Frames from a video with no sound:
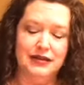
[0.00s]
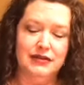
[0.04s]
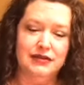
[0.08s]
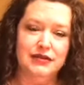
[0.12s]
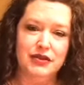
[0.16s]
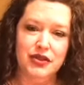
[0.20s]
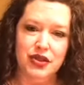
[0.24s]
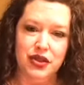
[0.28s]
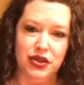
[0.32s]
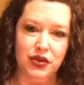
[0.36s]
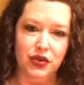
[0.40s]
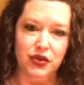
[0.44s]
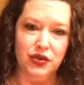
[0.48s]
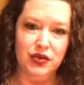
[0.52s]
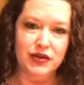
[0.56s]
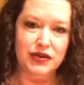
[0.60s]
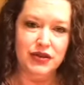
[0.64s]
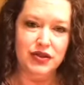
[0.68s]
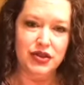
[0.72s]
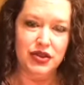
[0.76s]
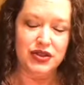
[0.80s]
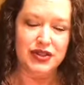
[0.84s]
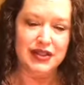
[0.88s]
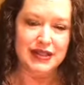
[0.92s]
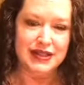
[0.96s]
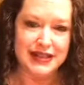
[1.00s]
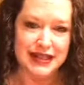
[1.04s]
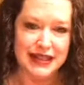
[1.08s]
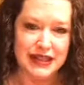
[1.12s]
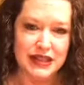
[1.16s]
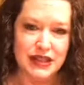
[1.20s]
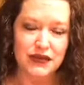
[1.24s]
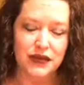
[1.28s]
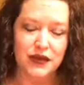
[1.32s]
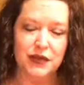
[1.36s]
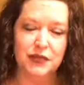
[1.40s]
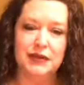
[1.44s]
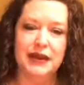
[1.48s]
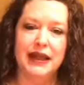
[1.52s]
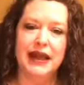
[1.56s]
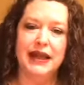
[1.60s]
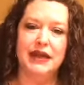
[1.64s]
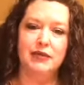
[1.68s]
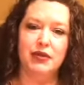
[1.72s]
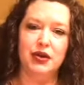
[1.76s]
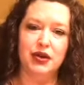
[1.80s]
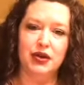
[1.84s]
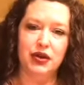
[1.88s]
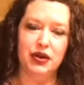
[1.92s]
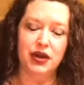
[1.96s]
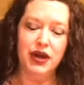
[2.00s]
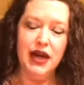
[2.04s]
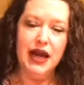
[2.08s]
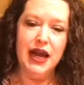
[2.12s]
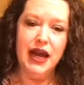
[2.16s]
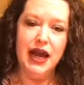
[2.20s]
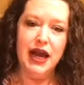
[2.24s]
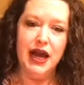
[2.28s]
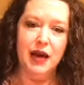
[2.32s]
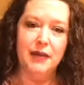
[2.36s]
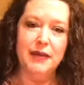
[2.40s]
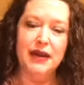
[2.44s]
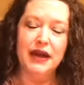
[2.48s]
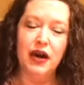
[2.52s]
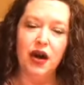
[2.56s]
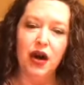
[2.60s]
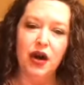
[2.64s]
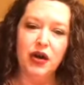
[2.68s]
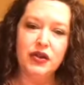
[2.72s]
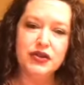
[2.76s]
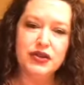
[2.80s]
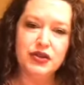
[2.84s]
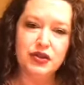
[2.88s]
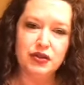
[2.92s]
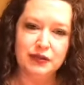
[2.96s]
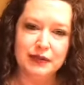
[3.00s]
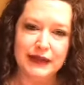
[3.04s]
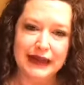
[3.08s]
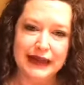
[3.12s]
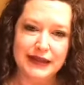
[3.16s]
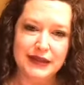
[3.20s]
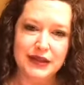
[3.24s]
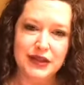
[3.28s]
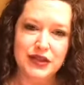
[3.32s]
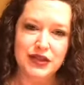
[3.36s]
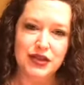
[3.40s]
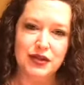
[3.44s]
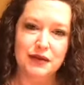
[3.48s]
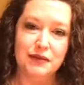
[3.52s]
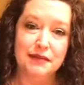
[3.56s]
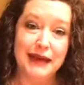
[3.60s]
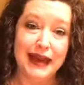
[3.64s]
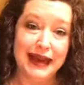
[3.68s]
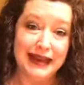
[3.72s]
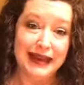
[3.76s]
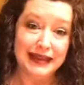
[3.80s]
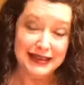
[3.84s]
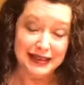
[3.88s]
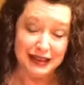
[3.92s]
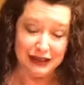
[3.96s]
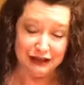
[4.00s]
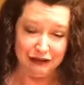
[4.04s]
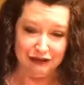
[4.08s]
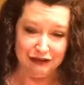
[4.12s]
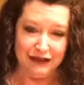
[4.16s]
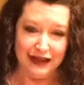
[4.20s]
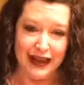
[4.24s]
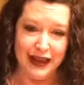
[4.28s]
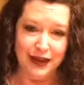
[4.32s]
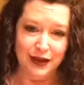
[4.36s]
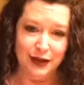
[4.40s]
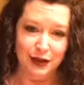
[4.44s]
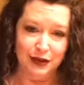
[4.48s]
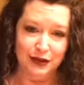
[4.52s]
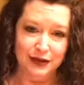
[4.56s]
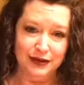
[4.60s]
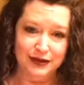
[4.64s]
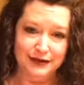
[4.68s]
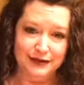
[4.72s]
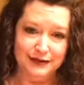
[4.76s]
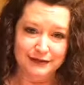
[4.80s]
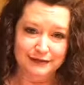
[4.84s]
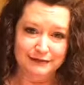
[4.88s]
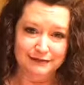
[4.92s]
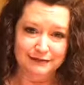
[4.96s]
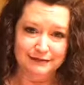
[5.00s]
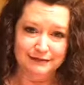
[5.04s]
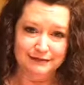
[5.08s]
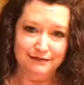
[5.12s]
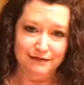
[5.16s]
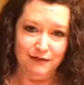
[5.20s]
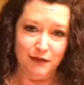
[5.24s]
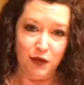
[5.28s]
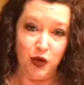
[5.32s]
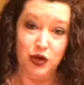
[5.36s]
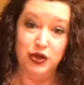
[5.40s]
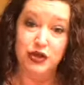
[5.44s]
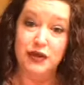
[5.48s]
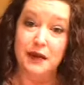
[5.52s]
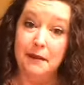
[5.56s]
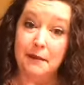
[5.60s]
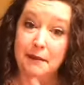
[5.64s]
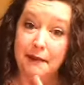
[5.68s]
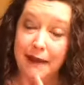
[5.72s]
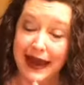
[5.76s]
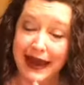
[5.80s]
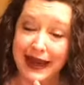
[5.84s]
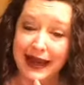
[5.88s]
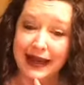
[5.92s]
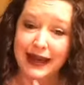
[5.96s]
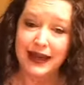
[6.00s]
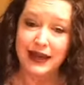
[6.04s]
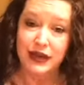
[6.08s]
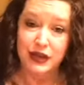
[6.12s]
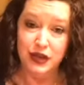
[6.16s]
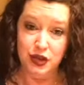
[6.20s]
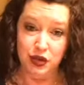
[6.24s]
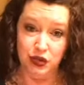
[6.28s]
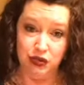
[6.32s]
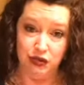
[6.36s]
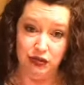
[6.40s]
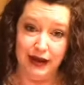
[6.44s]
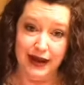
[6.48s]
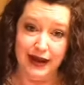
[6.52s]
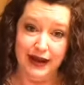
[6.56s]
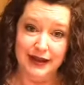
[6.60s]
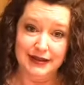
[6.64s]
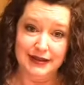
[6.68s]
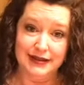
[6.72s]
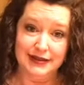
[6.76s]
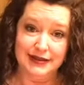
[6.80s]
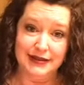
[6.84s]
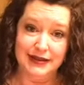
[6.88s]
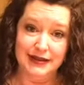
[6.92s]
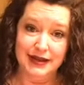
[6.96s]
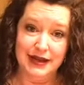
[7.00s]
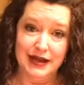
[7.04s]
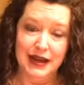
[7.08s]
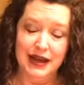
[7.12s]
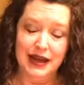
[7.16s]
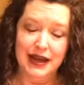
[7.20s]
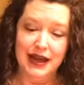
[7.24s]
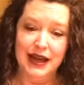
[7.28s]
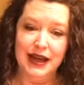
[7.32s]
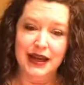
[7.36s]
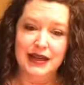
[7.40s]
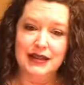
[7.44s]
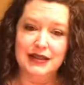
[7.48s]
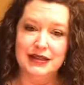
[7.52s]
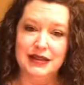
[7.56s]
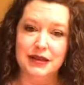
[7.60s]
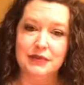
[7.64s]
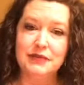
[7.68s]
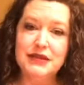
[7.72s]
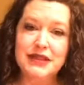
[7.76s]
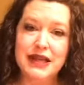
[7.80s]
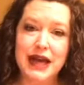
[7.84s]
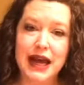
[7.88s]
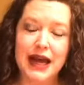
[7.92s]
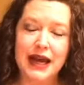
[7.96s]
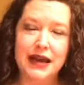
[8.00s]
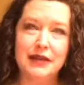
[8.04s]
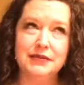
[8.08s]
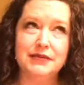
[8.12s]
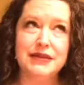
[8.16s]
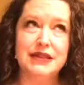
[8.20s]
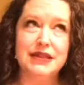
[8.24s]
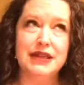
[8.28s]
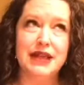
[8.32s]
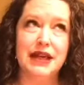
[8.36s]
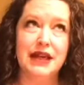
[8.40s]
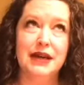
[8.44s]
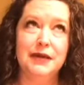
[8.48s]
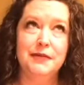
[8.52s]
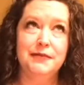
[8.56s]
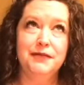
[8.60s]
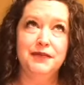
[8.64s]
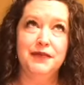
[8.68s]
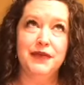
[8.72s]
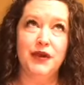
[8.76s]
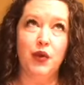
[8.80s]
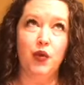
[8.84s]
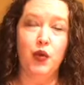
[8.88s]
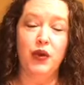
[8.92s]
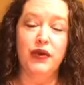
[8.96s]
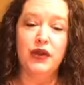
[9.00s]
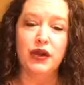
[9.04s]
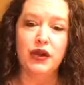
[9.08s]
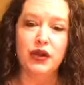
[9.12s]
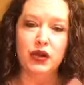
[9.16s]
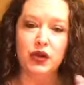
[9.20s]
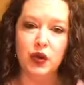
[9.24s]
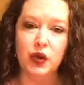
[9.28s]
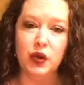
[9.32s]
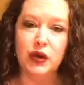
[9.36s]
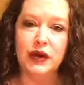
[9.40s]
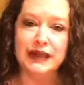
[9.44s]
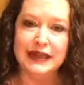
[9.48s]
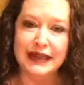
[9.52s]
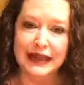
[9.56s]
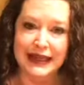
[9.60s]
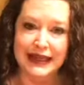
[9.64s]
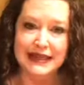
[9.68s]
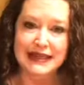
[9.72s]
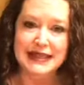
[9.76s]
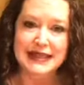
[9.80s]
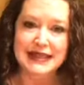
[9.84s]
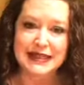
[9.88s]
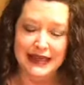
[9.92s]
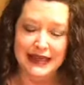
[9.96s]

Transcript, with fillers: to, to cease from labor, um, it also means to make to fail or to make to rest. Sometimes when the Lord needs to